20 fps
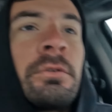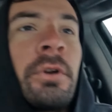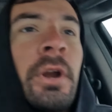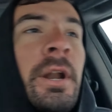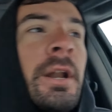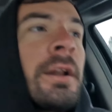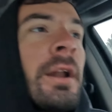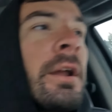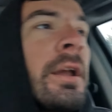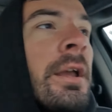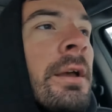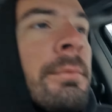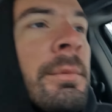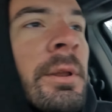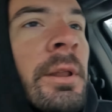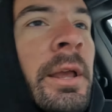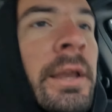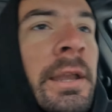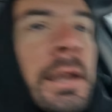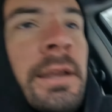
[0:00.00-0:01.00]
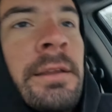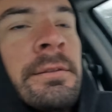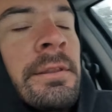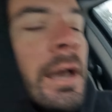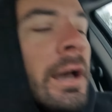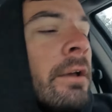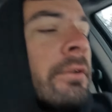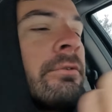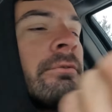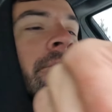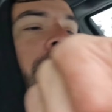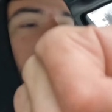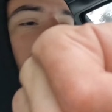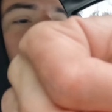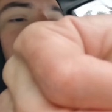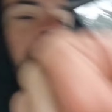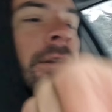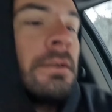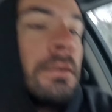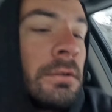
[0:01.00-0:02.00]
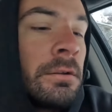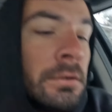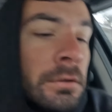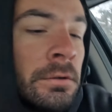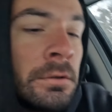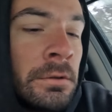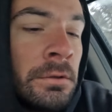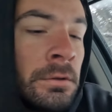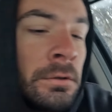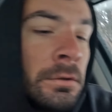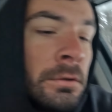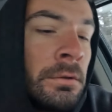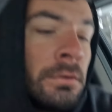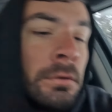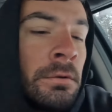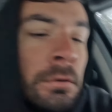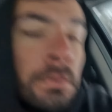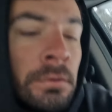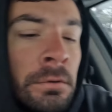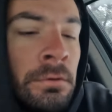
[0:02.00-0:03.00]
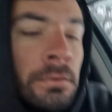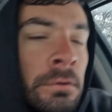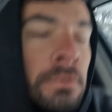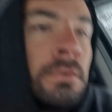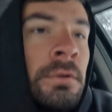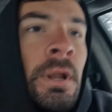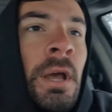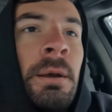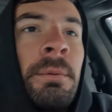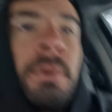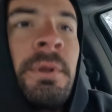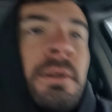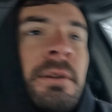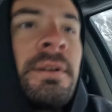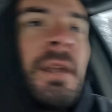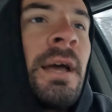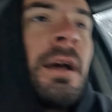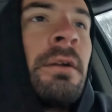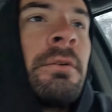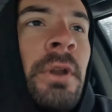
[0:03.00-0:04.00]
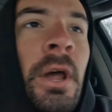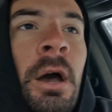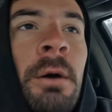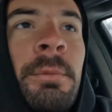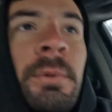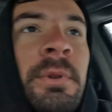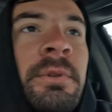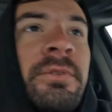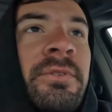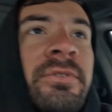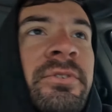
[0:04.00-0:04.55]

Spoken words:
Granted, I am at like 8,000 feet. Now I'm getting down, now I'm at